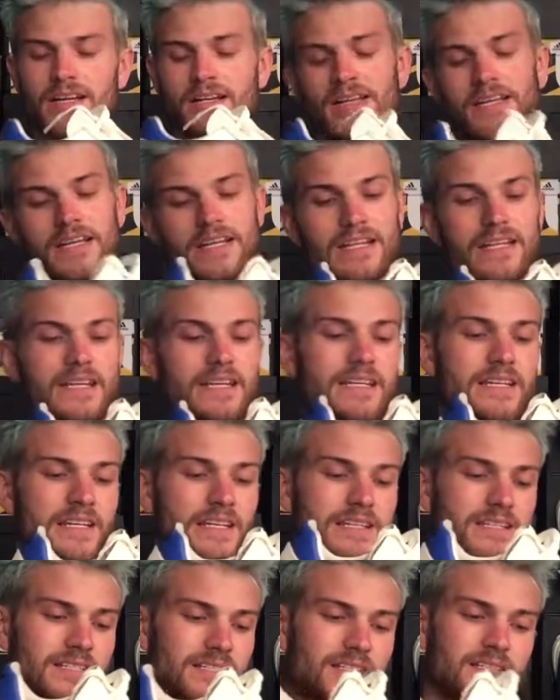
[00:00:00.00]
The
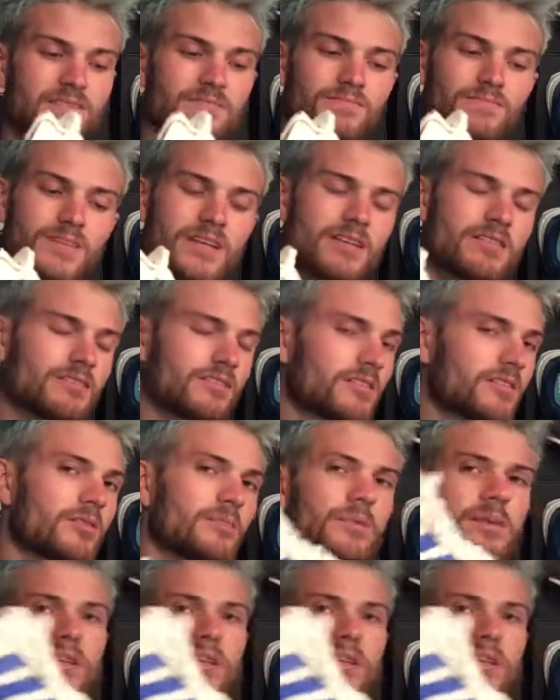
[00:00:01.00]
Iniki's, they're a little